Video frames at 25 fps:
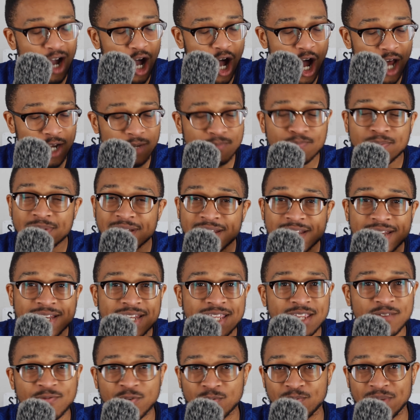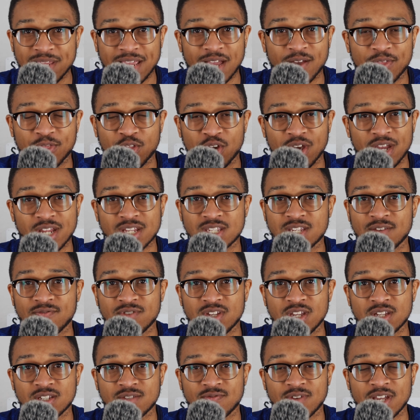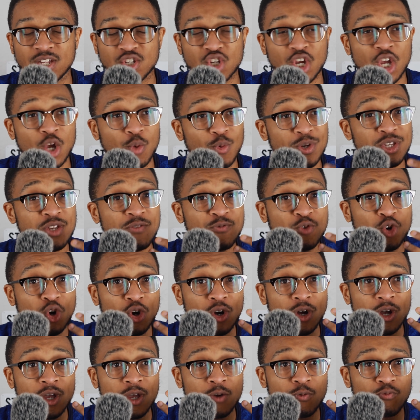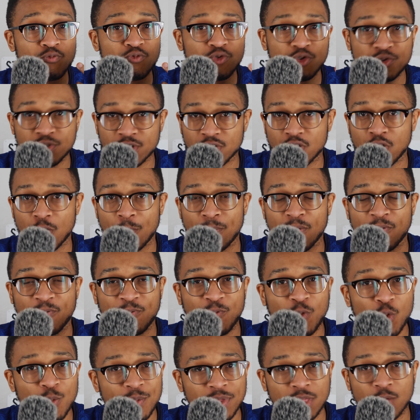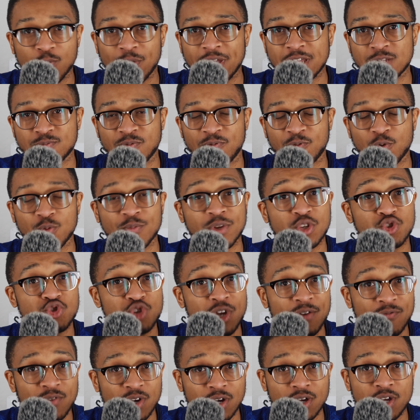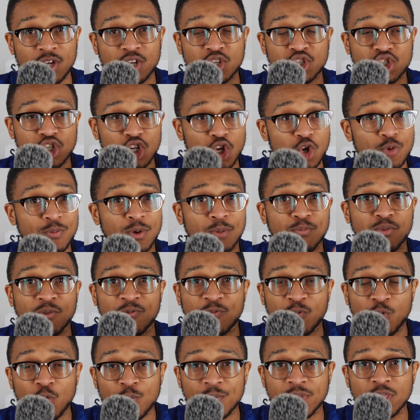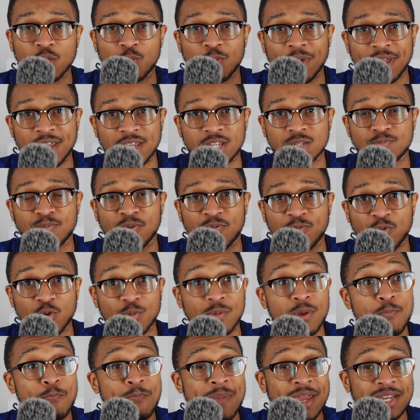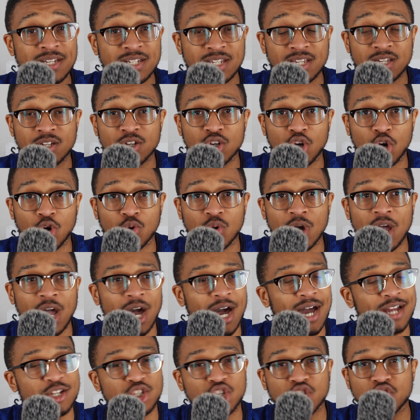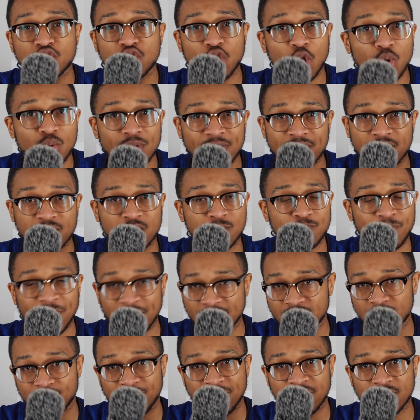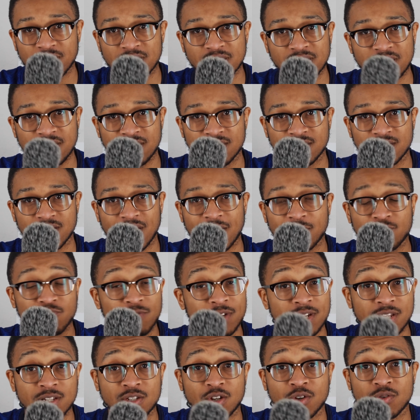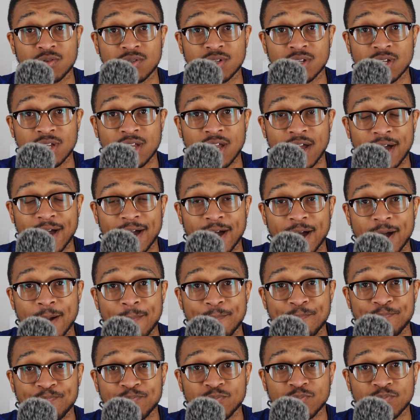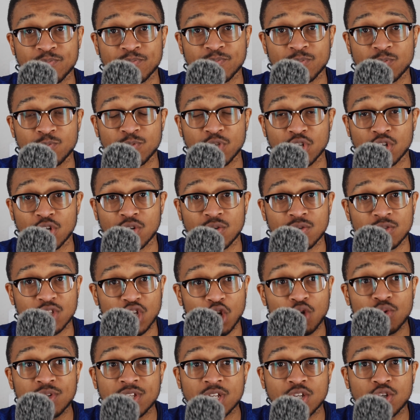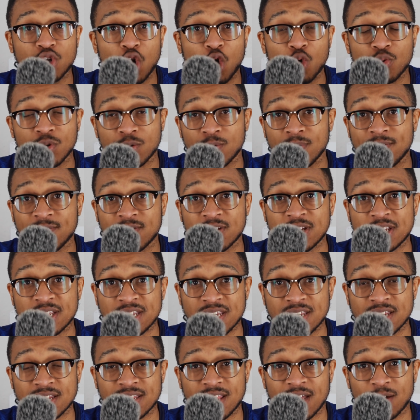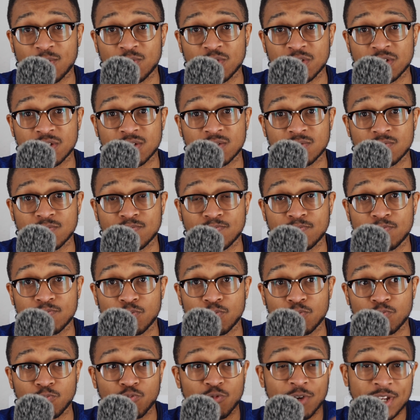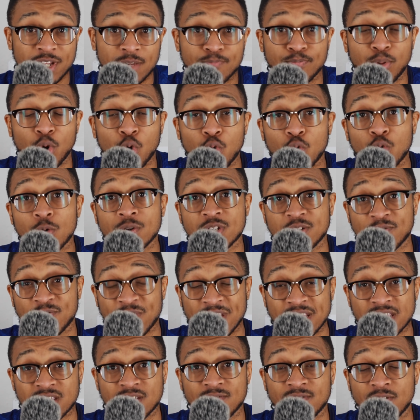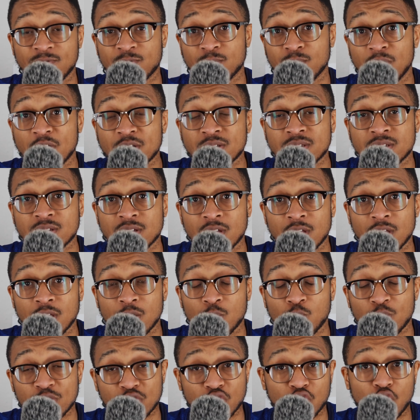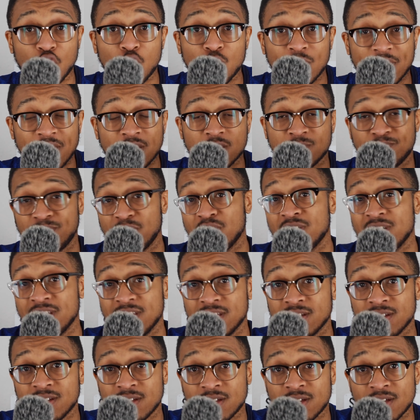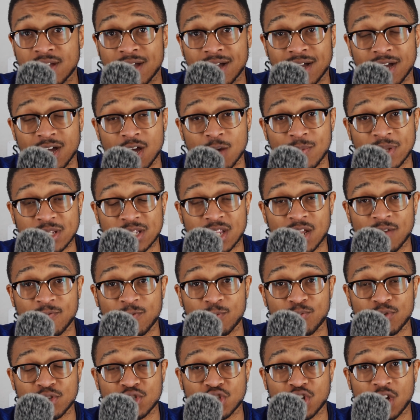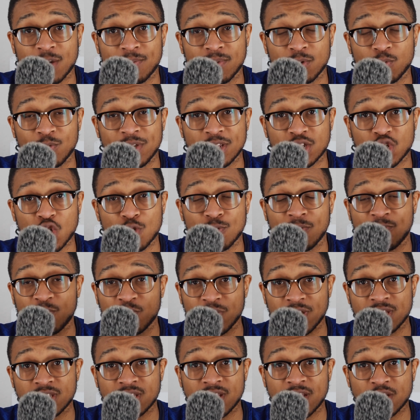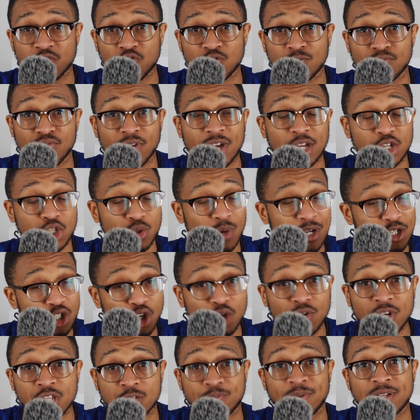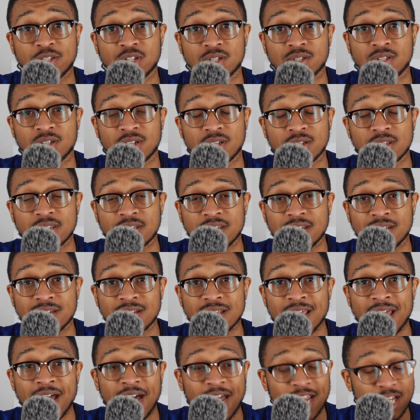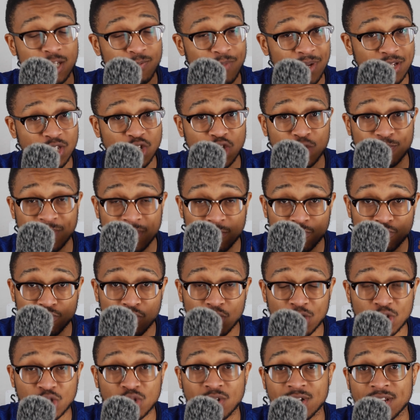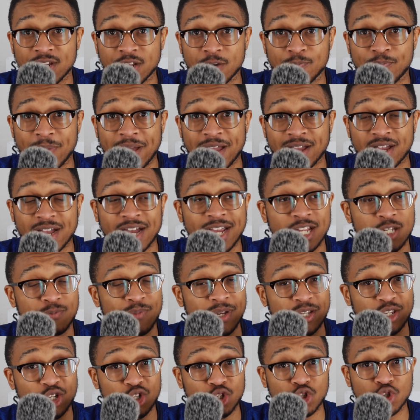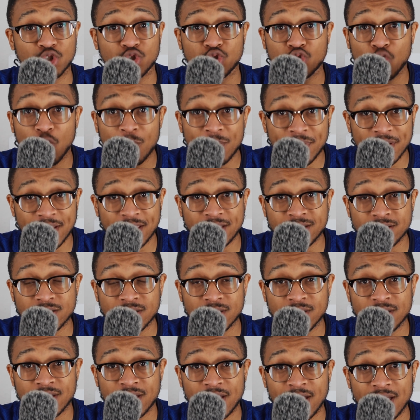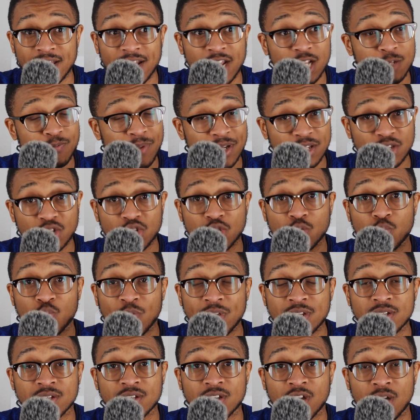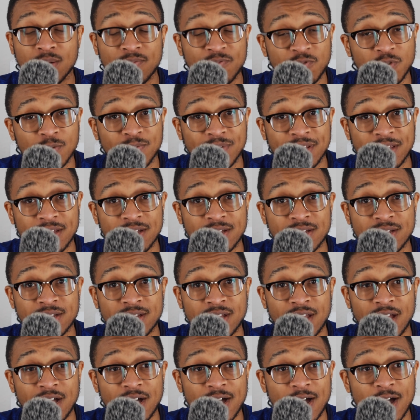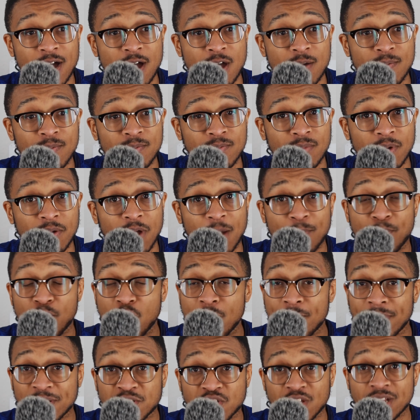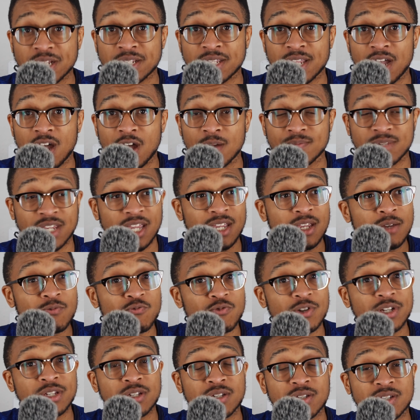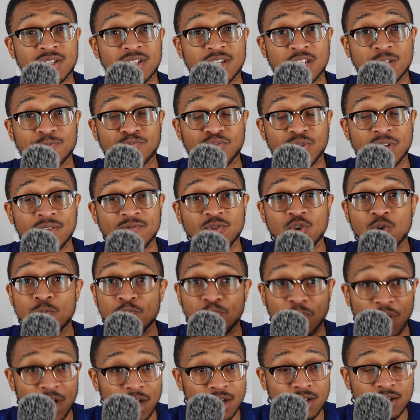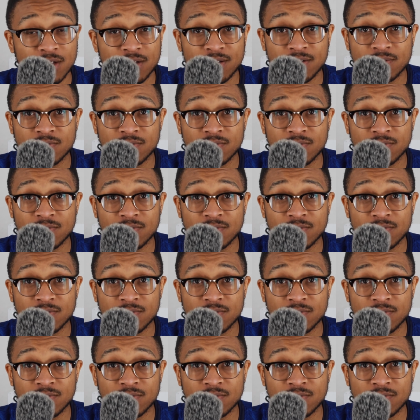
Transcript: unbelievably at 37 years of age, when you've got Rudiger performing the way he's performing, Trevor Chalobah performing the way he's performing, Mendy in goal, I just don't expect to be conceding. I really don't. The only goal that we've conceded that was really poor defensively from us was the goal against Burnley at Stamford Bridge a couple of weeks ago before the international break. So I don't expect us to concede. I expect us to be rock solid at back. I expect us to dominate. And I expect us to win comfortably. I'm putting my chest out. I'm taking risks in this preview. But